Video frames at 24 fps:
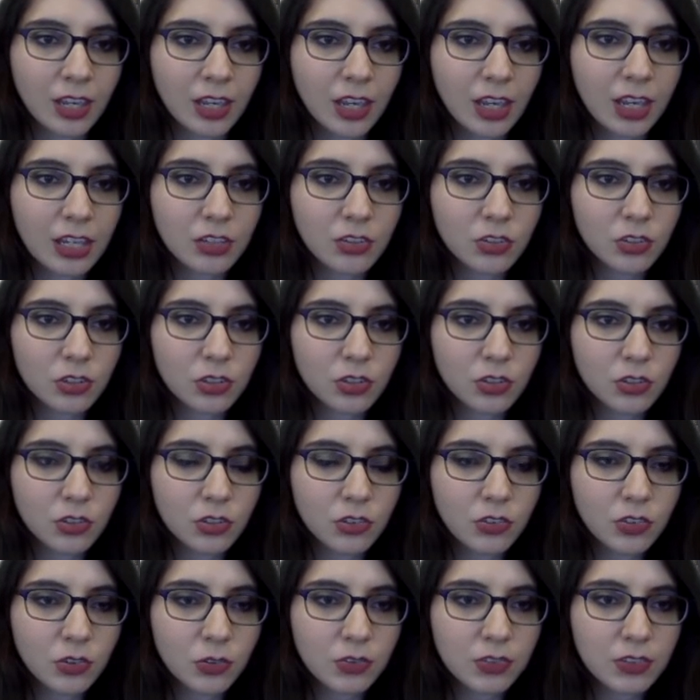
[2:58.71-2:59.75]
And you can
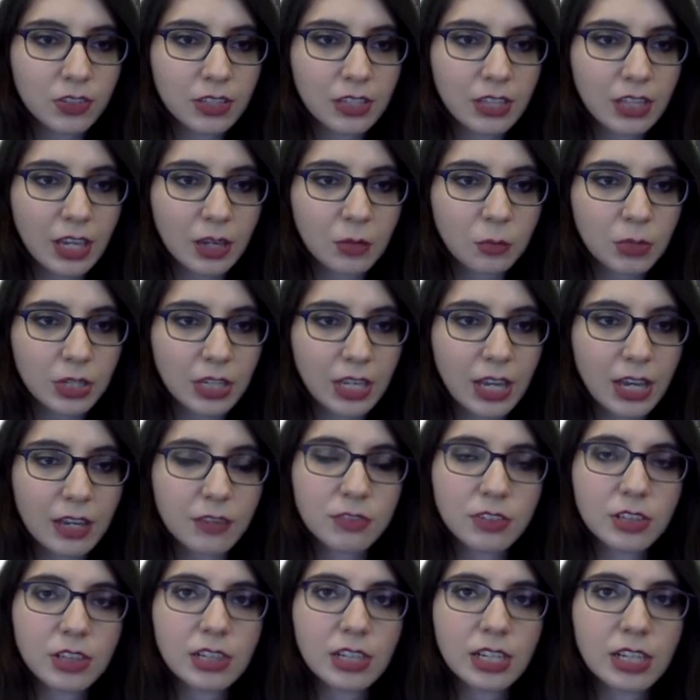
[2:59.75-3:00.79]
also see that we
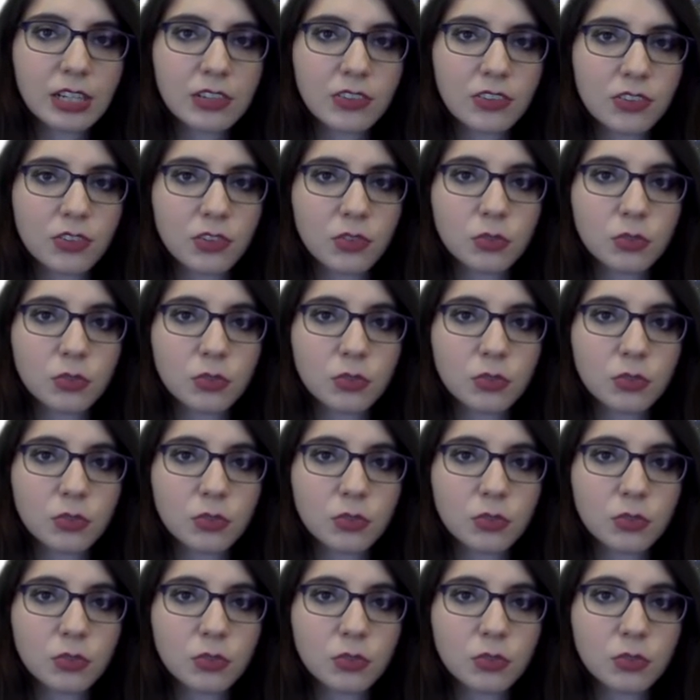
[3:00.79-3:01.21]
have a list